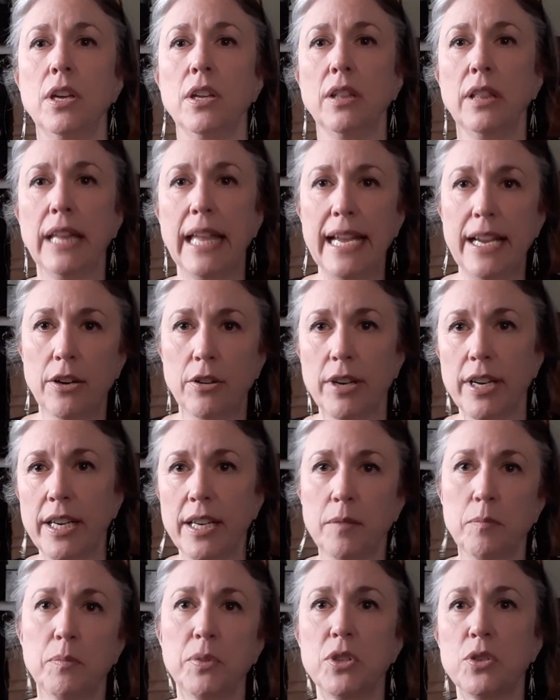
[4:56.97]
layering
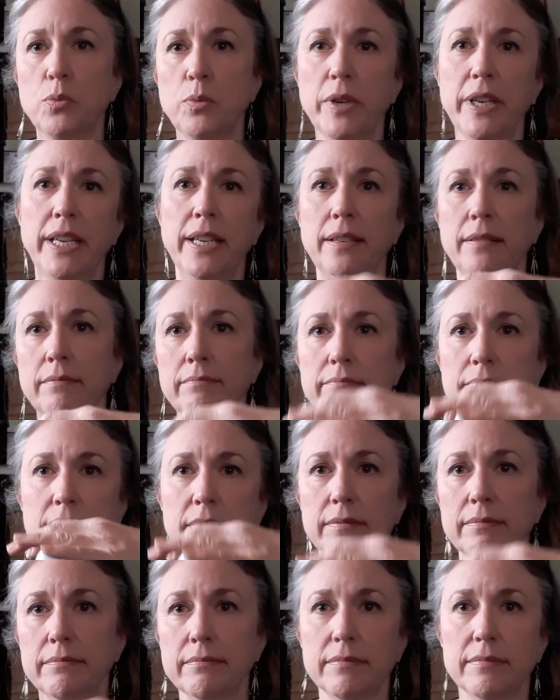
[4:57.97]
it between
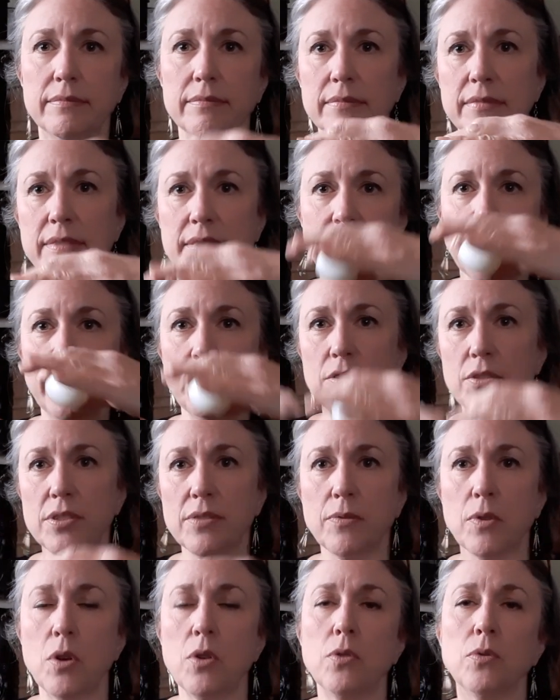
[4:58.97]
layers
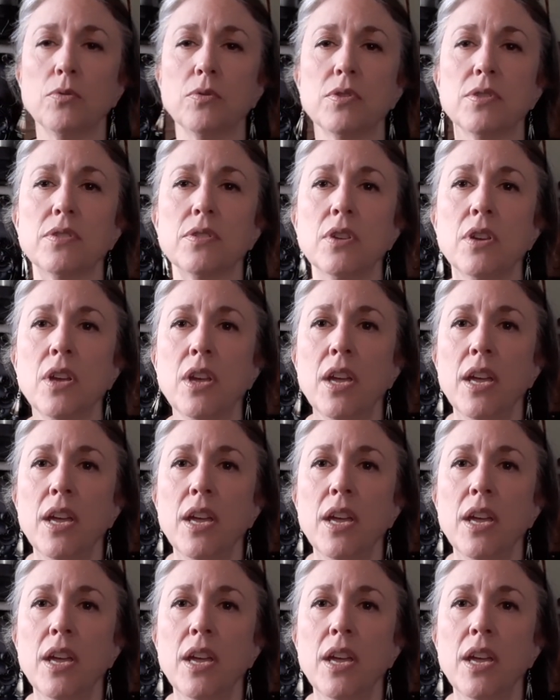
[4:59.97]
of oats.